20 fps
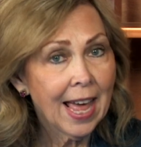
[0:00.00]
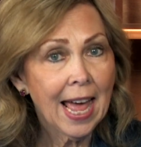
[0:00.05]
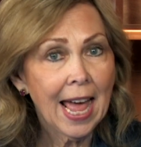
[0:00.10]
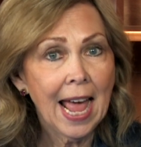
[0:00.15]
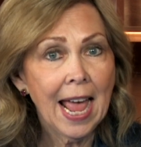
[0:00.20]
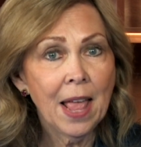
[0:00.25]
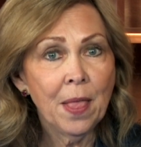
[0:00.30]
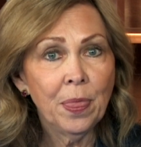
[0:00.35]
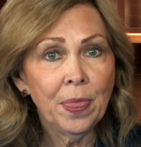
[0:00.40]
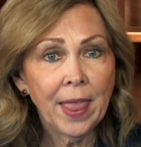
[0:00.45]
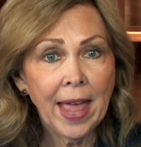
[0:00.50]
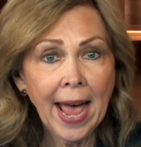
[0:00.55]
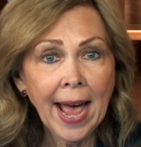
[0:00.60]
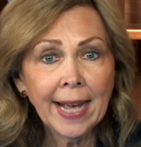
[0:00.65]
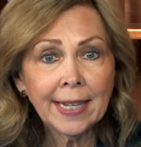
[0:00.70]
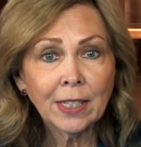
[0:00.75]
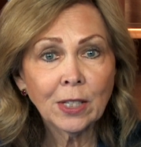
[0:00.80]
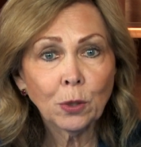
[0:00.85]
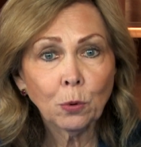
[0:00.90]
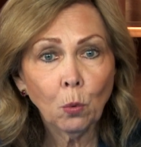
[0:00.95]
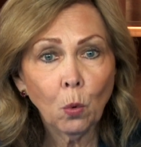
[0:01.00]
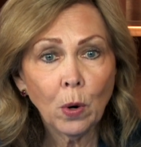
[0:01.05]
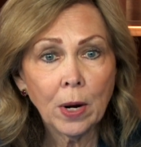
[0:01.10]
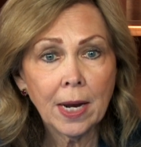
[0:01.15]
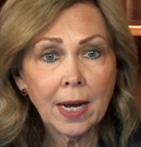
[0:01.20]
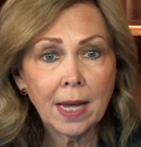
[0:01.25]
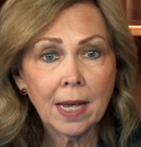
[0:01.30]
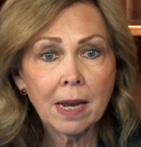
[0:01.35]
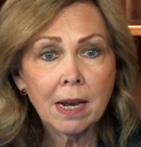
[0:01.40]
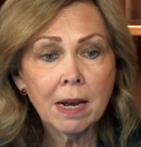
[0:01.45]
And that's
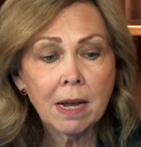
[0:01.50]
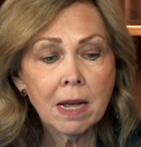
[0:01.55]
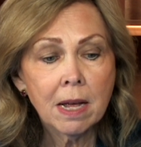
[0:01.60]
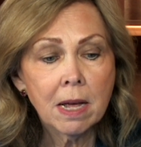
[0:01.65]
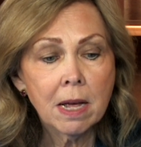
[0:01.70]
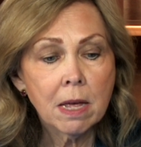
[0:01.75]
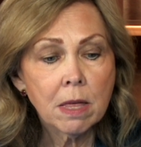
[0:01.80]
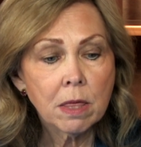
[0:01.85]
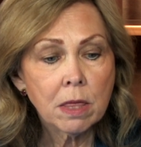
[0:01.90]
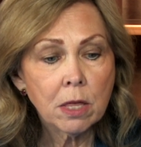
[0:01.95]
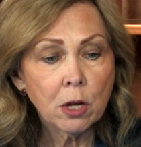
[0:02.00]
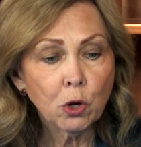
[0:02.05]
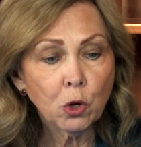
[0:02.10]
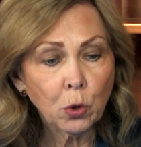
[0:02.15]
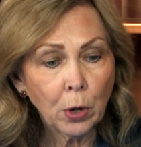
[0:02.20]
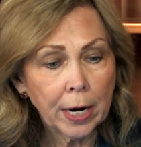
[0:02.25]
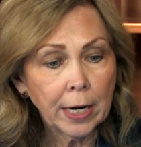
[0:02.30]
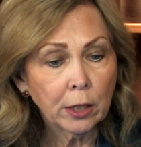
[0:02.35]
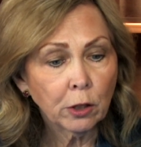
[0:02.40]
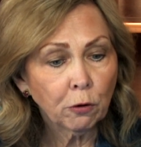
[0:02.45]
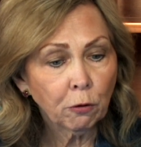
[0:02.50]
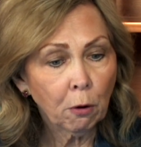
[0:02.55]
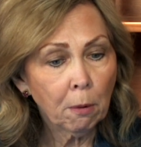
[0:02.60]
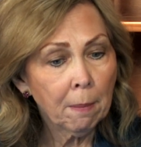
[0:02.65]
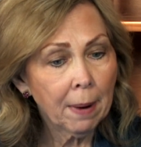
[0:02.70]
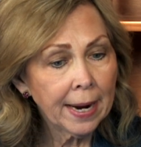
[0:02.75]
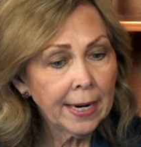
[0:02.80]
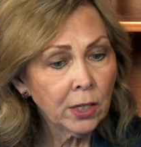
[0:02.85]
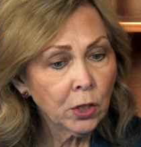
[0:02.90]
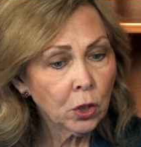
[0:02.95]
when the
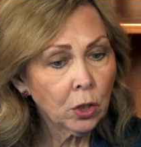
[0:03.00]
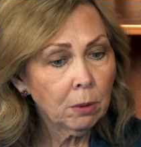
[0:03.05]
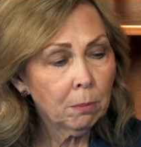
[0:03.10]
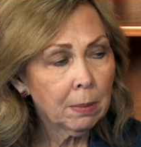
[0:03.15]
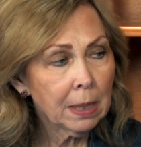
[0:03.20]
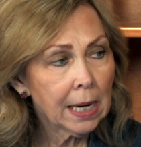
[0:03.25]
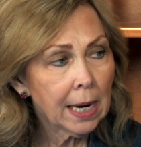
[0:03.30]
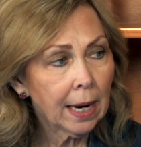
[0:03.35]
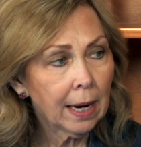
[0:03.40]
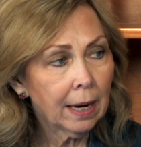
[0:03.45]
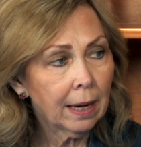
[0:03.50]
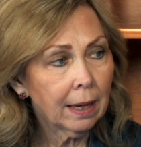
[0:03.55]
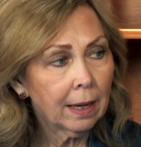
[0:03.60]
transformation began.